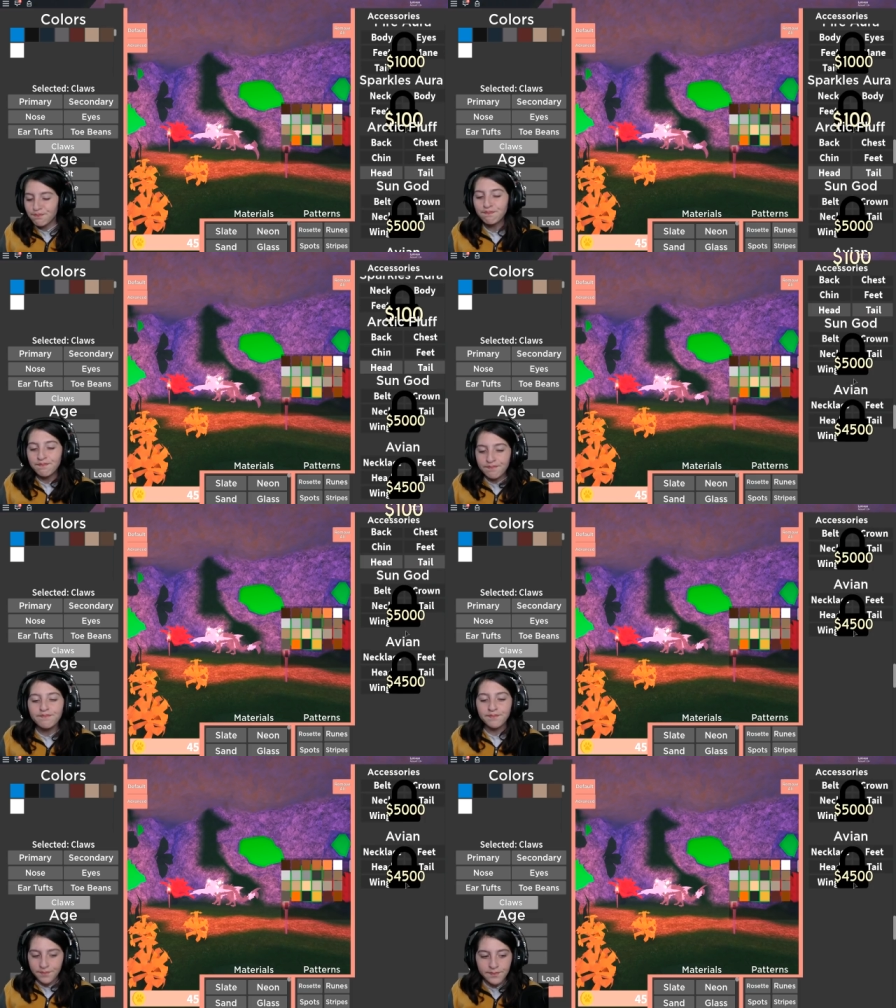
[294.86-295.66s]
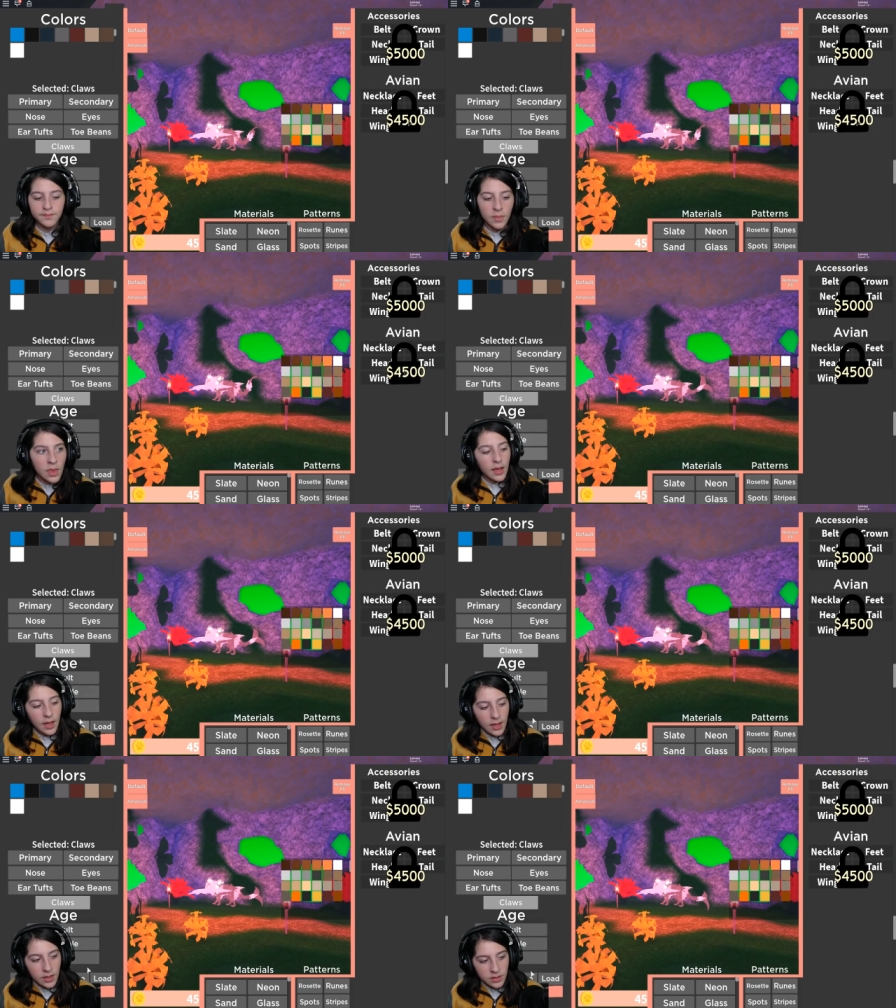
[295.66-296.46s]
Mm-hmm, mm-hmm, mm-hmm.
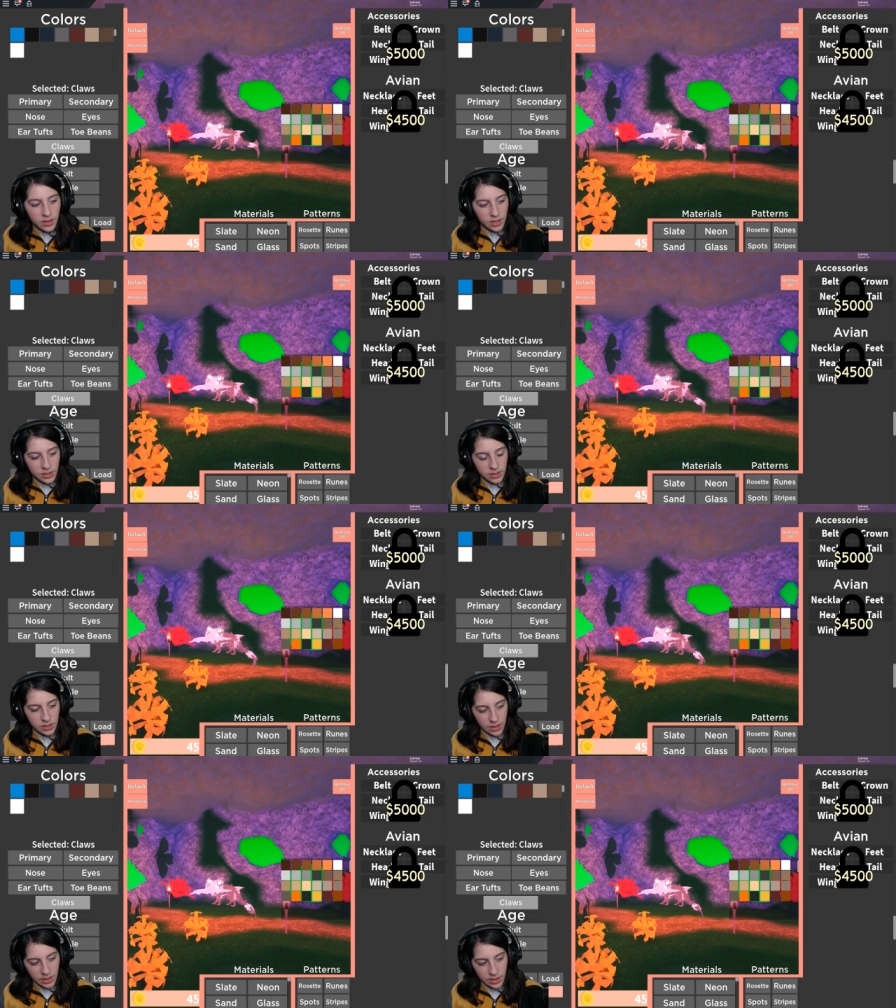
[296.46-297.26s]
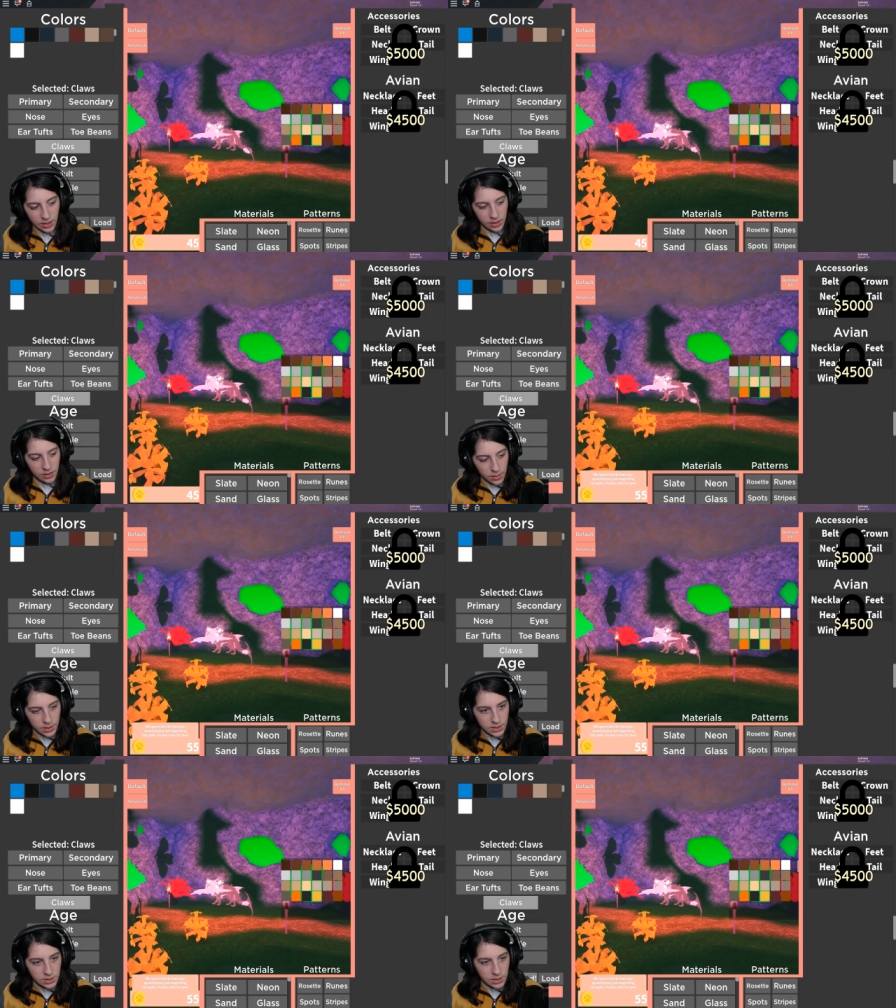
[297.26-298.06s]
and let's see,
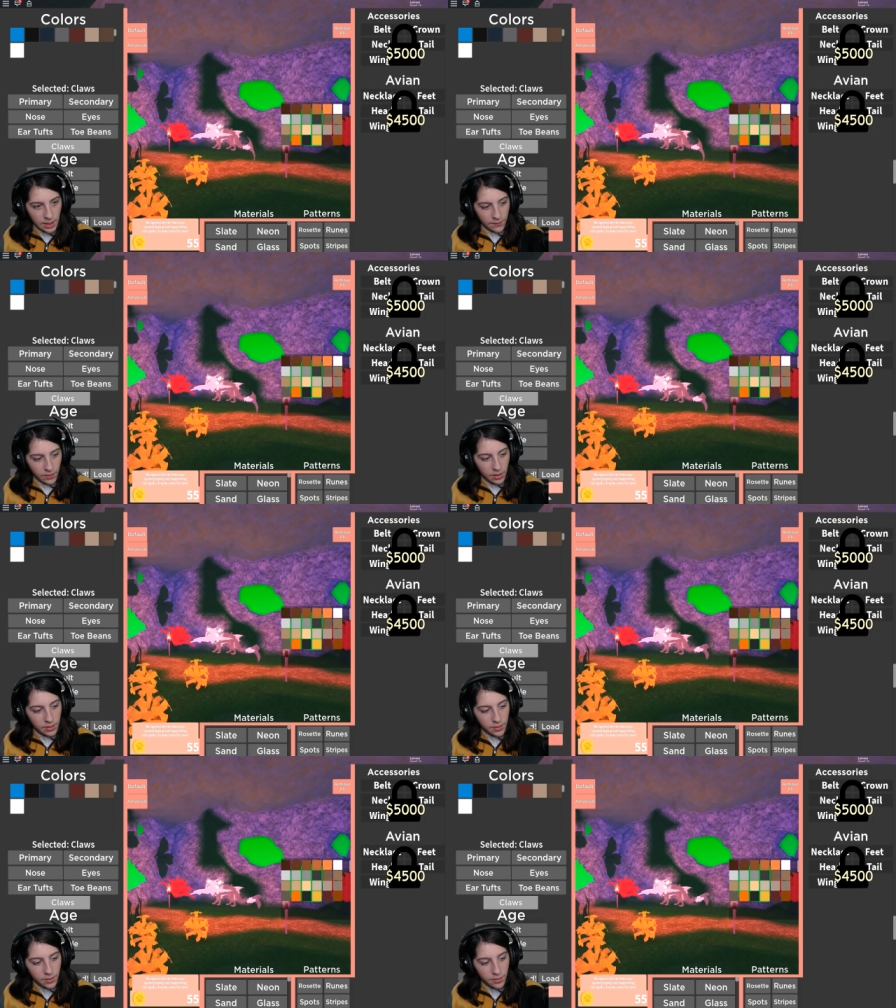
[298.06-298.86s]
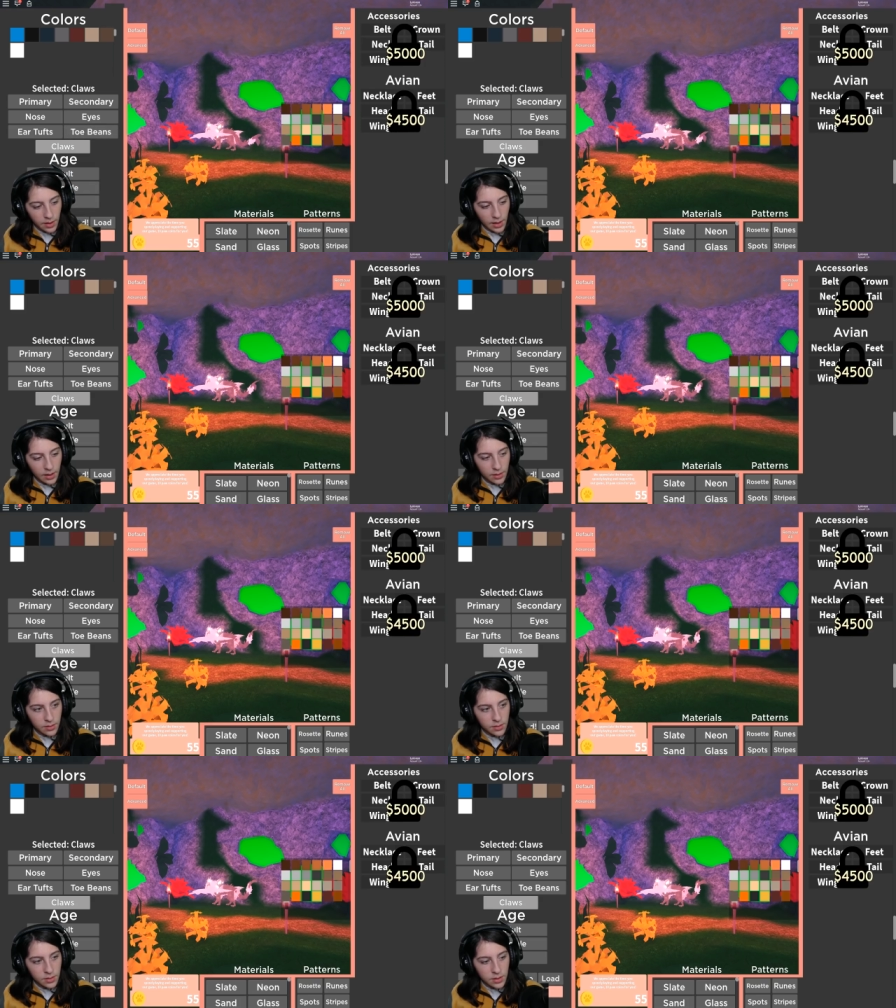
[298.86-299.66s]
let's save it. Okay,
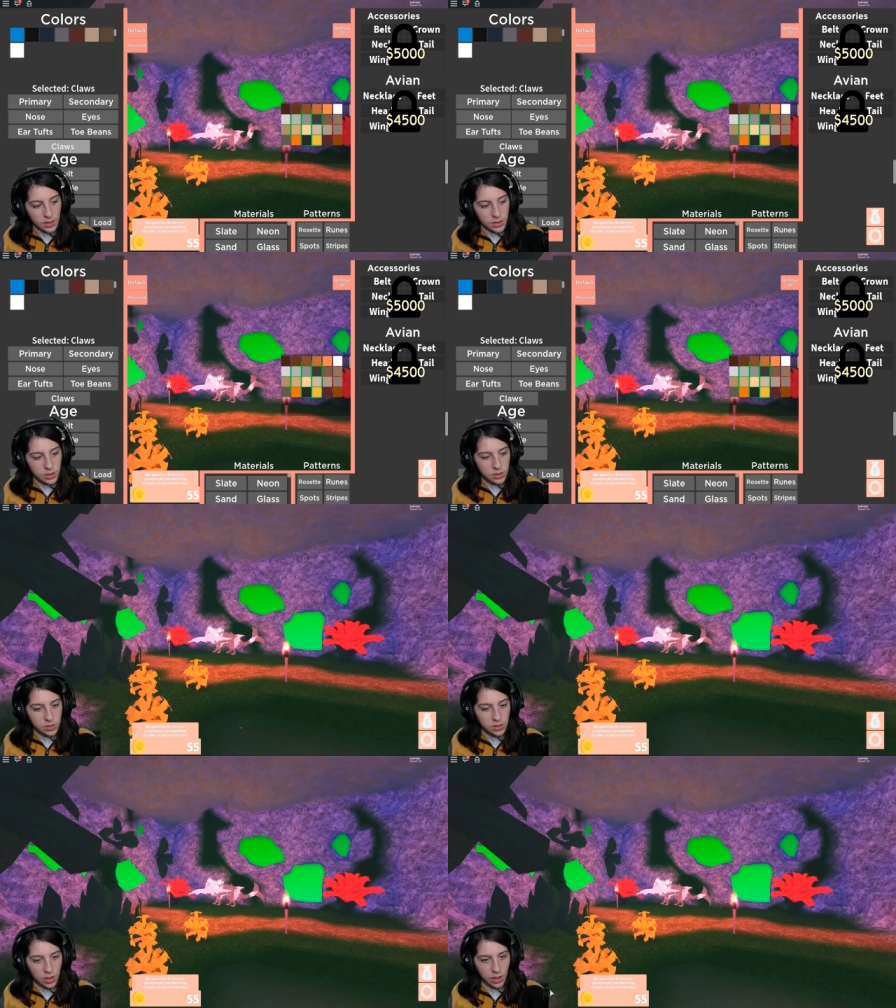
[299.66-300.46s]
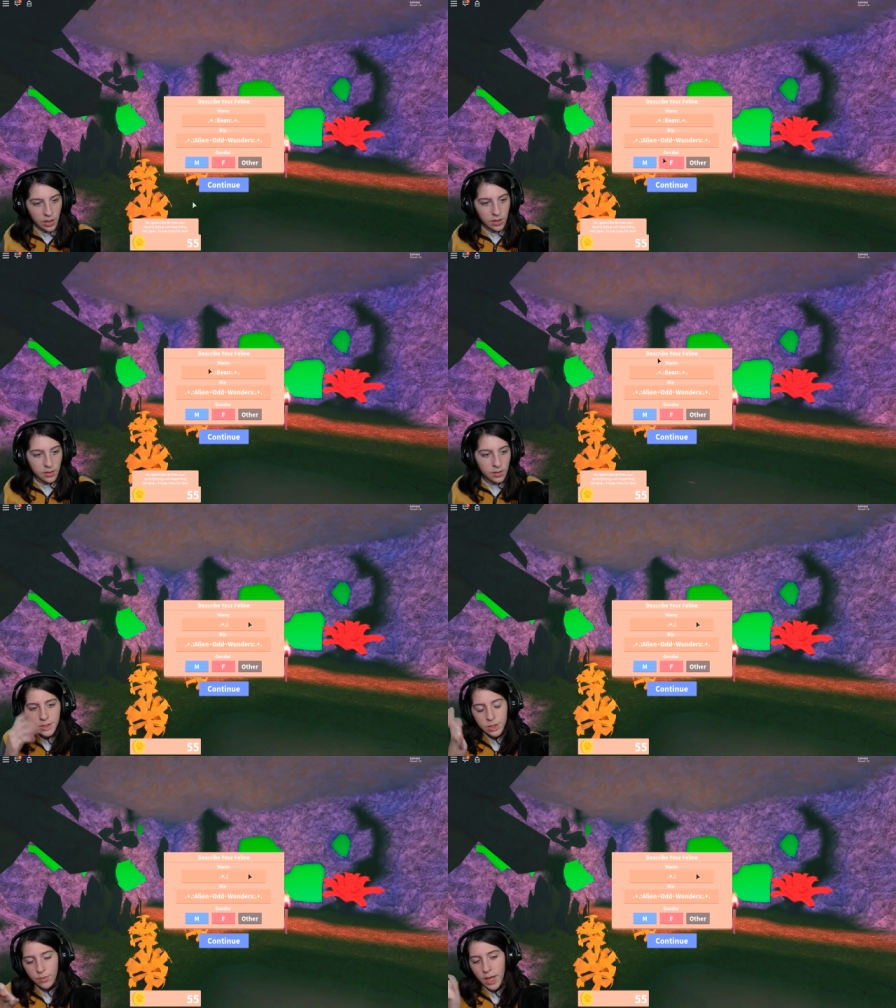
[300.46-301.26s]
start.
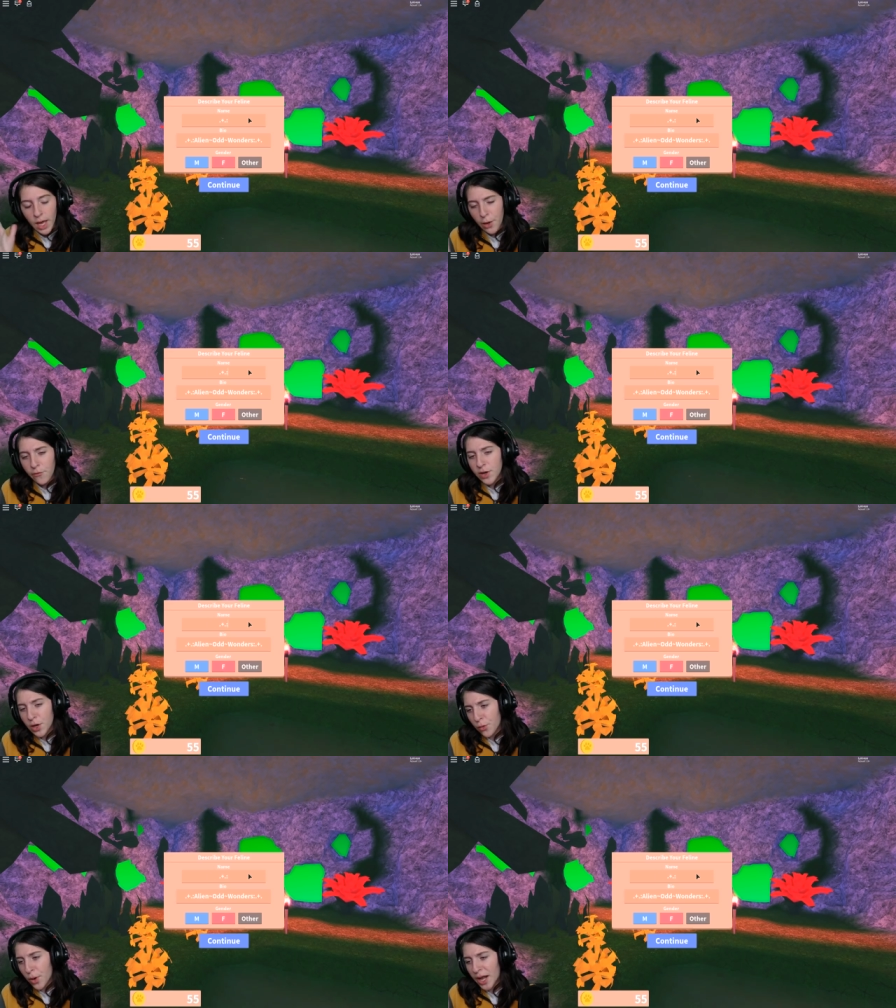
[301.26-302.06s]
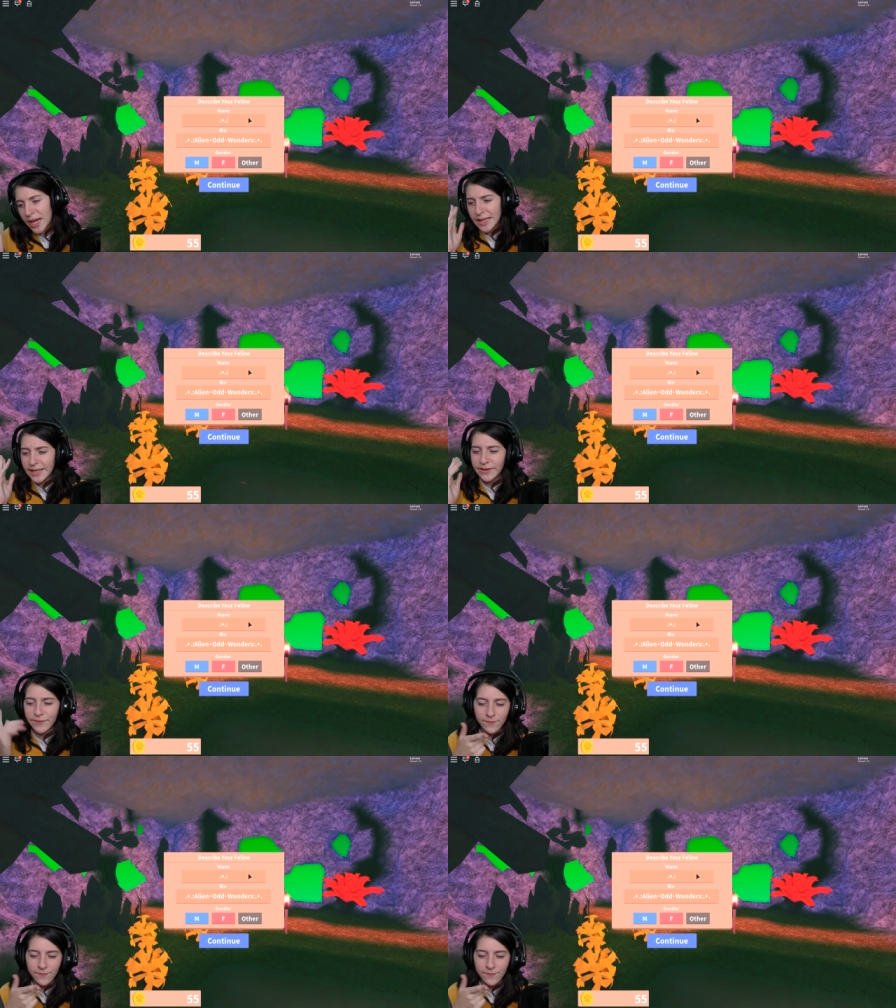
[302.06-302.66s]
So we have an aquatic